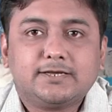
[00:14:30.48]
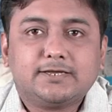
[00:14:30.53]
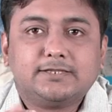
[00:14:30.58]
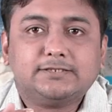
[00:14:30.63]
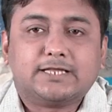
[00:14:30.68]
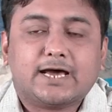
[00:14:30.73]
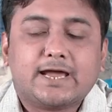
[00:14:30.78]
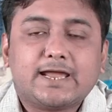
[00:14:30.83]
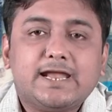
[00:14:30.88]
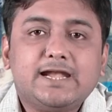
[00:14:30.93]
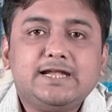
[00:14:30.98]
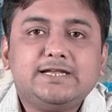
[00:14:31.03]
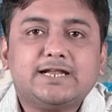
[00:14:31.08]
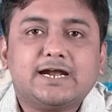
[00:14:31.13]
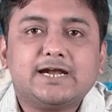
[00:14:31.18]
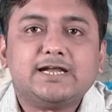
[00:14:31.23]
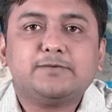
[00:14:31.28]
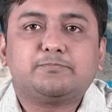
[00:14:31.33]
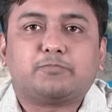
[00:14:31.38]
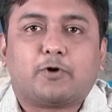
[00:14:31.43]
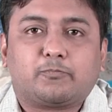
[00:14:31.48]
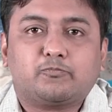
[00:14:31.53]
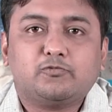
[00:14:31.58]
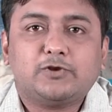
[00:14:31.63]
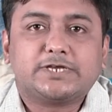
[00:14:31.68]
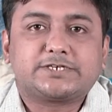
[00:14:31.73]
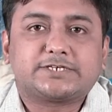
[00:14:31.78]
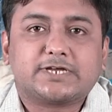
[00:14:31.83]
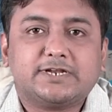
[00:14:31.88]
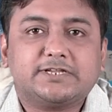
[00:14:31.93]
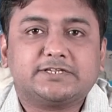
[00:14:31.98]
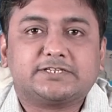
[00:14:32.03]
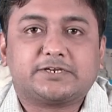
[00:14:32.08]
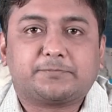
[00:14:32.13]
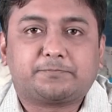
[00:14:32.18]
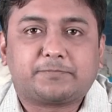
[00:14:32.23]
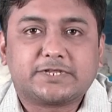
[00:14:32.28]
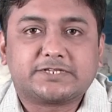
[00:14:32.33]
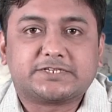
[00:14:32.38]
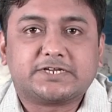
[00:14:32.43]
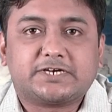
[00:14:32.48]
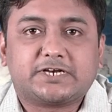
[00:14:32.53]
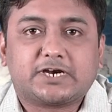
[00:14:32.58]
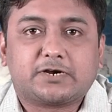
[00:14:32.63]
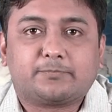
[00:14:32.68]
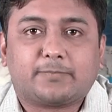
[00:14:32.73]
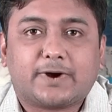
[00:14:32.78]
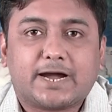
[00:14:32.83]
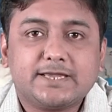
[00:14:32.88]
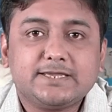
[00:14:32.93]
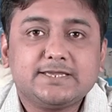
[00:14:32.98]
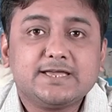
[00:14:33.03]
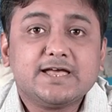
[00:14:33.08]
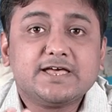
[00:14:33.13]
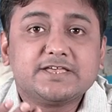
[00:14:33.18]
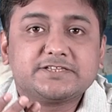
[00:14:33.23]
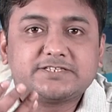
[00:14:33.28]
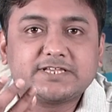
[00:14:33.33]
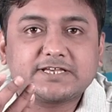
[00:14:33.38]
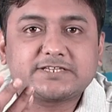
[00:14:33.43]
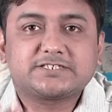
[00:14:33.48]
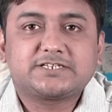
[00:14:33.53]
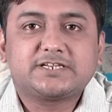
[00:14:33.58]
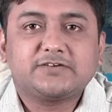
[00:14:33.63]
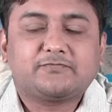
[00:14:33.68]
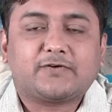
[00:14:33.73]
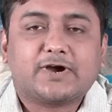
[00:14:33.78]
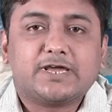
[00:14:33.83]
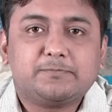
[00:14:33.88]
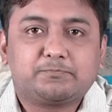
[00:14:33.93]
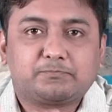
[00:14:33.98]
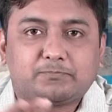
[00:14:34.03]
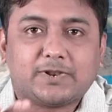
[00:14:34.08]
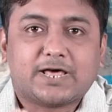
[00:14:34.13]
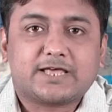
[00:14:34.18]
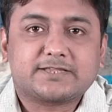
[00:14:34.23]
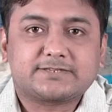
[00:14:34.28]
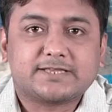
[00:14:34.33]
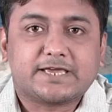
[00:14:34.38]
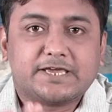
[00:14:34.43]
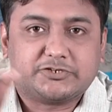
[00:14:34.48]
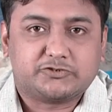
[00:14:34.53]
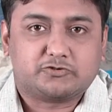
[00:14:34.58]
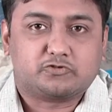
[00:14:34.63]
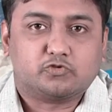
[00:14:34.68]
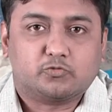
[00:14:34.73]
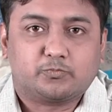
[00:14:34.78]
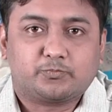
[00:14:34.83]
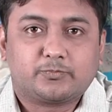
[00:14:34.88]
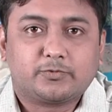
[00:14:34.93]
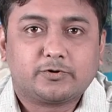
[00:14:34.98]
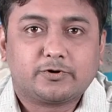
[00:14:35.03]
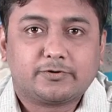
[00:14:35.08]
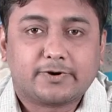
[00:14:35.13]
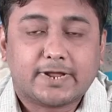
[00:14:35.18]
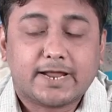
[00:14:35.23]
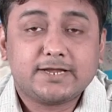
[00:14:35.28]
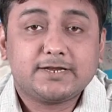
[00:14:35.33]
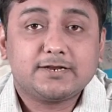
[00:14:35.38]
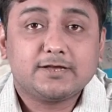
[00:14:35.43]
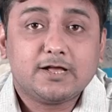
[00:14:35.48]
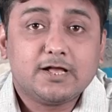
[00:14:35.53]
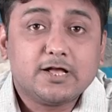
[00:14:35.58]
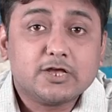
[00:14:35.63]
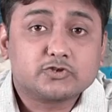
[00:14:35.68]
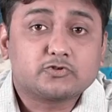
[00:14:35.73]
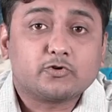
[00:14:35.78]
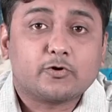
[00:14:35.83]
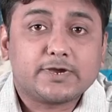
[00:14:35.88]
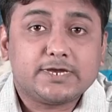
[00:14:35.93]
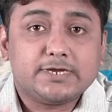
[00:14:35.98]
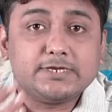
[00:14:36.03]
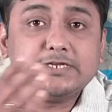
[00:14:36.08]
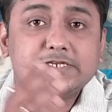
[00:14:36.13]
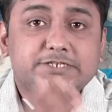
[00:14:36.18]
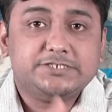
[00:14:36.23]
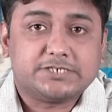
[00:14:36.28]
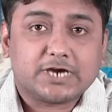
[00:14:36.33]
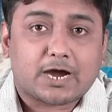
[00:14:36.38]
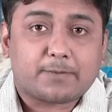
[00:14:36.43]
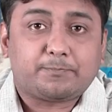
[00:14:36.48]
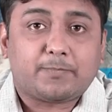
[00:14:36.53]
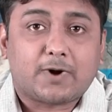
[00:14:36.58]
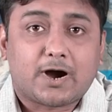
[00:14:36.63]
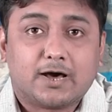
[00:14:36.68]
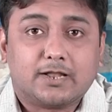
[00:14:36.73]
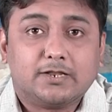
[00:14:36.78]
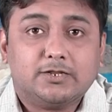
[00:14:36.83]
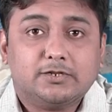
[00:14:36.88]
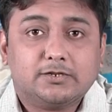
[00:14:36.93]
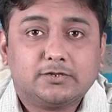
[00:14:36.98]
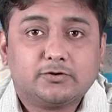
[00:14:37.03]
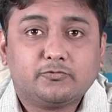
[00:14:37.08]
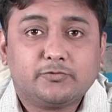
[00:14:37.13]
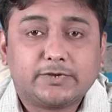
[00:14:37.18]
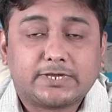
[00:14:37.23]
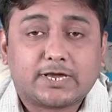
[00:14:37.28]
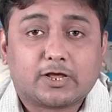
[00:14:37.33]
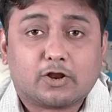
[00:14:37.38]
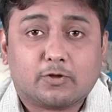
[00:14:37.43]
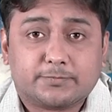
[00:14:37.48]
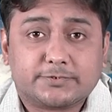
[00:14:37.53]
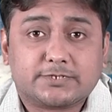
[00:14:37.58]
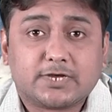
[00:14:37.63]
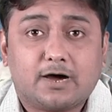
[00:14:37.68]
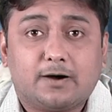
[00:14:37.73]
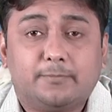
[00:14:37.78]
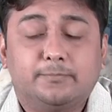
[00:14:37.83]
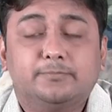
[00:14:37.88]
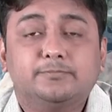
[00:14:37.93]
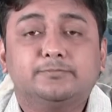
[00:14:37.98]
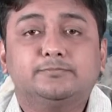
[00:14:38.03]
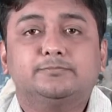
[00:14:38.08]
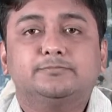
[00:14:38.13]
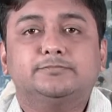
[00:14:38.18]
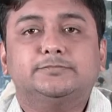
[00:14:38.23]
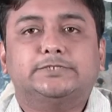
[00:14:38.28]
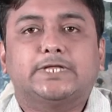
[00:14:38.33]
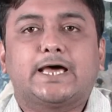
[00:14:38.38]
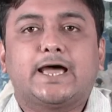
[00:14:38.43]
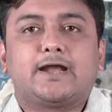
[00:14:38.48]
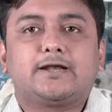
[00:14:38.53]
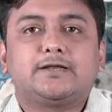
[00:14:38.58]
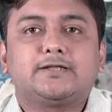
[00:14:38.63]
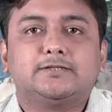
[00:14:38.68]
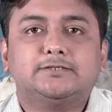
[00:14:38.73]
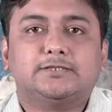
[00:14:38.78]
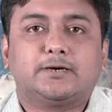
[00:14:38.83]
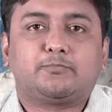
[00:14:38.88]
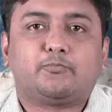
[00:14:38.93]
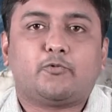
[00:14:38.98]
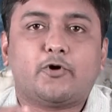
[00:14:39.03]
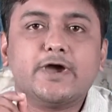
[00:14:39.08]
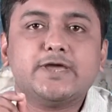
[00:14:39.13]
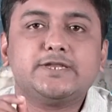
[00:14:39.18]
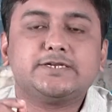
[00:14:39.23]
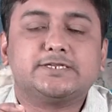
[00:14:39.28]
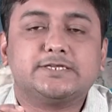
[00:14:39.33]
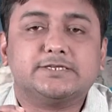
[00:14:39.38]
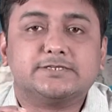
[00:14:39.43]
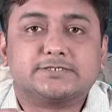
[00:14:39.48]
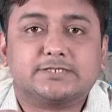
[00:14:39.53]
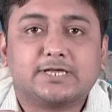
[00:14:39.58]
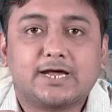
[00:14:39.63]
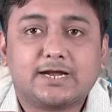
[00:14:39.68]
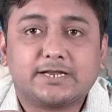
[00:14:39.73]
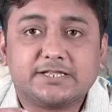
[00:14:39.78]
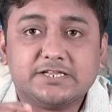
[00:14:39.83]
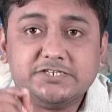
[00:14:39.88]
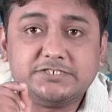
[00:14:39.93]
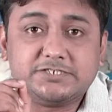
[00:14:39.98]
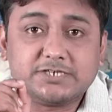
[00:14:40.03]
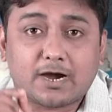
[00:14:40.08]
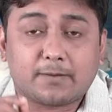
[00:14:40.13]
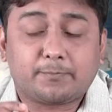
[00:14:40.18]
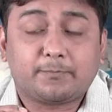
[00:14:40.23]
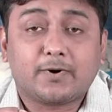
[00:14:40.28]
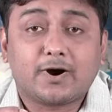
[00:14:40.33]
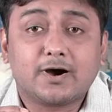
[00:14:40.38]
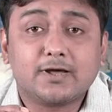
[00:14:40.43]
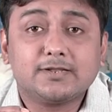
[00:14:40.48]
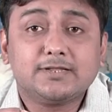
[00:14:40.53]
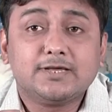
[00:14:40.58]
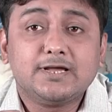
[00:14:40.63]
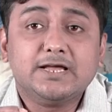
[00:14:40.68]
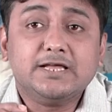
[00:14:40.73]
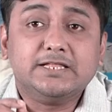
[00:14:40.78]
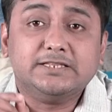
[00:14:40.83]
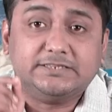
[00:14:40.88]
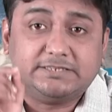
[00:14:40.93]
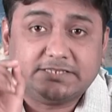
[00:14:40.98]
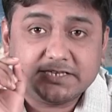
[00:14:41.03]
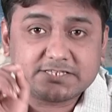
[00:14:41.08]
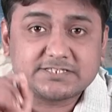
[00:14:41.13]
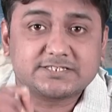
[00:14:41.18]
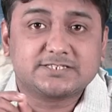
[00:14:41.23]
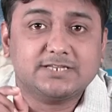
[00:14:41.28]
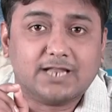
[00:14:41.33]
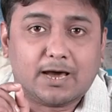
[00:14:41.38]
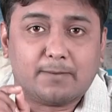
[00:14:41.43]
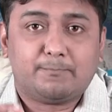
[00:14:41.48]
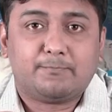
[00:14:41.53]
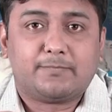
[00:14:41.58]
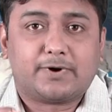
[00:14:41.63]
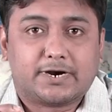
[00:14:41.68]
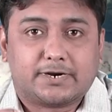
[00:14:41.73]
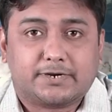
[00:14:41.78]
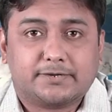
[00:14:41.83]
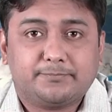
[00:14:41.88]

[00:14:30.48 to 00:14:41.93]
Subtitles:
the elderly population is represented by 65 plus age group, right? So in Japan, we can observe that the point is that in Japan, this number